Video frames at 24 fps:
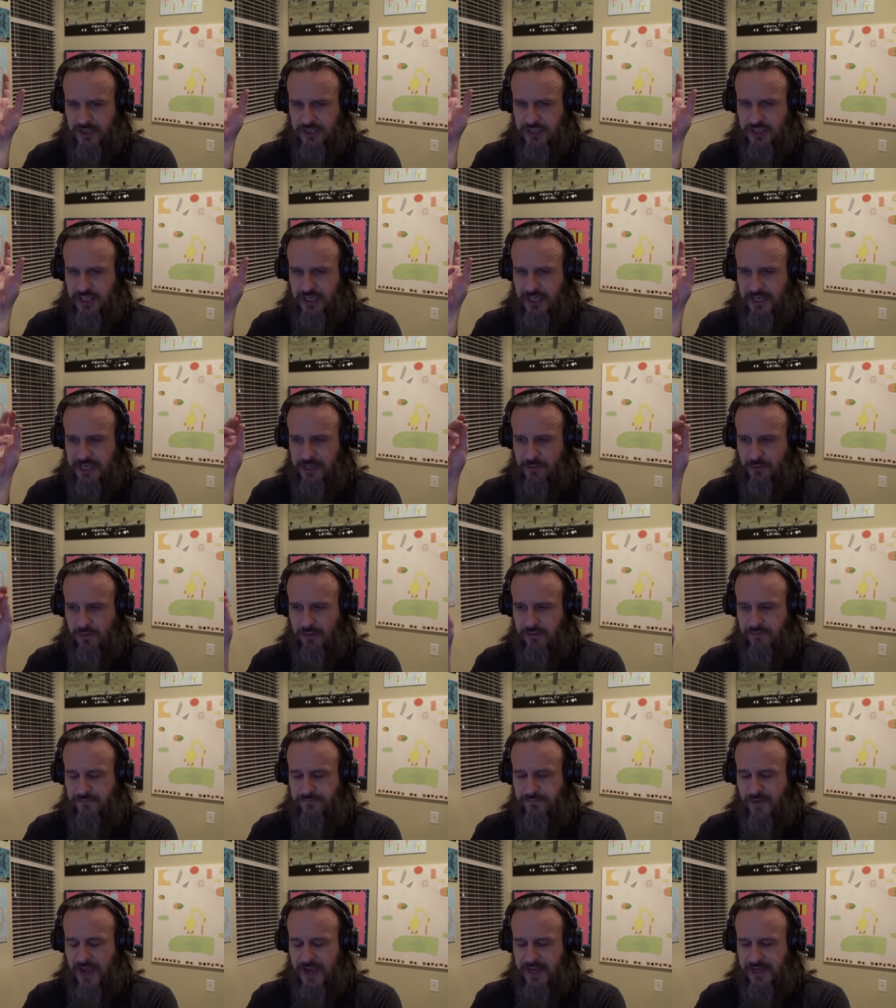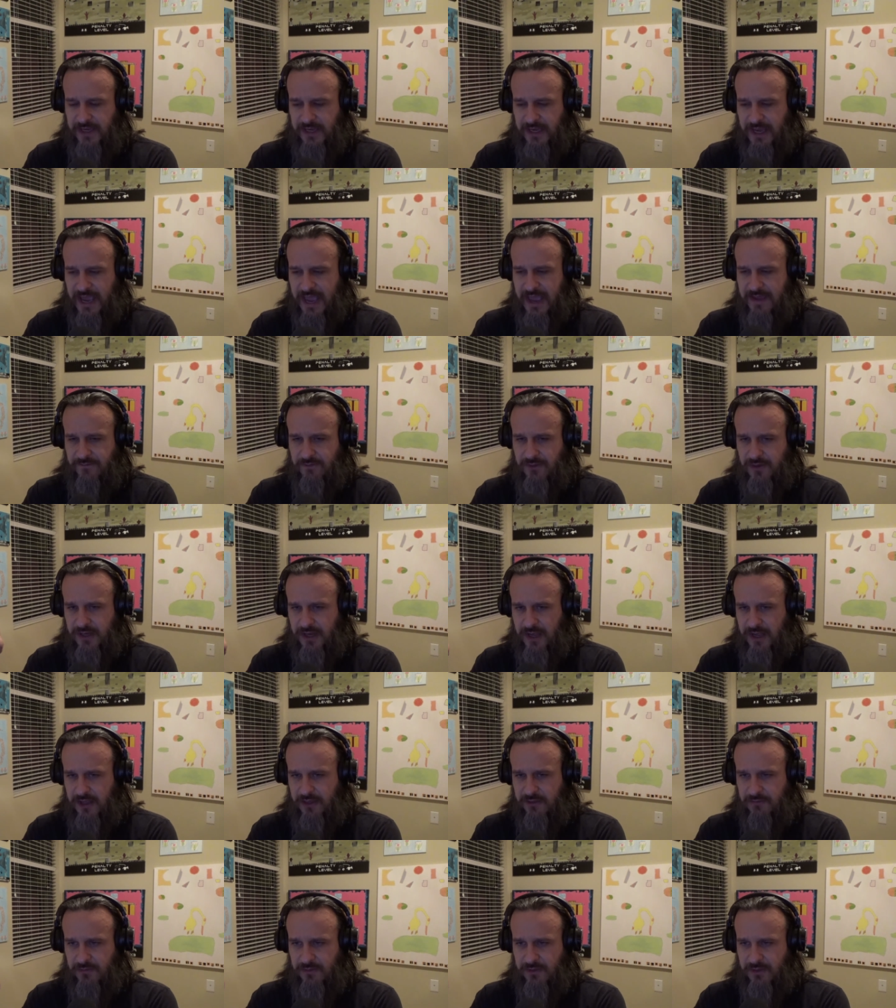and he was finding
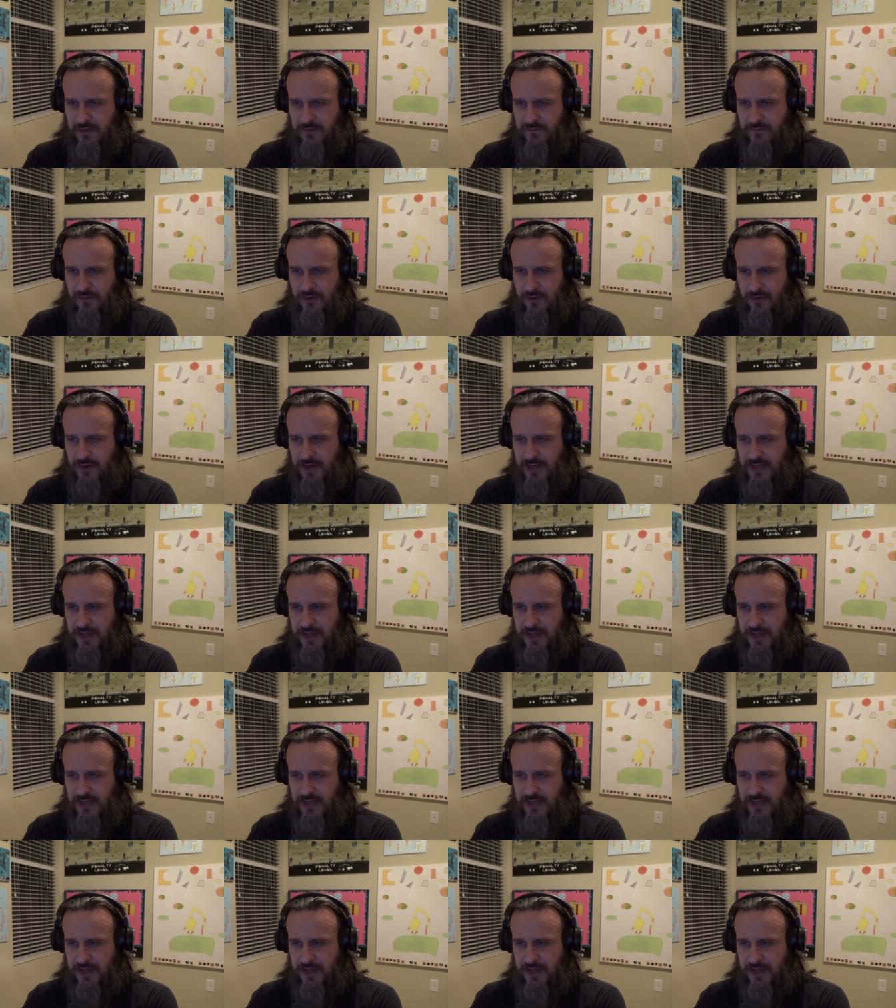advertisements of her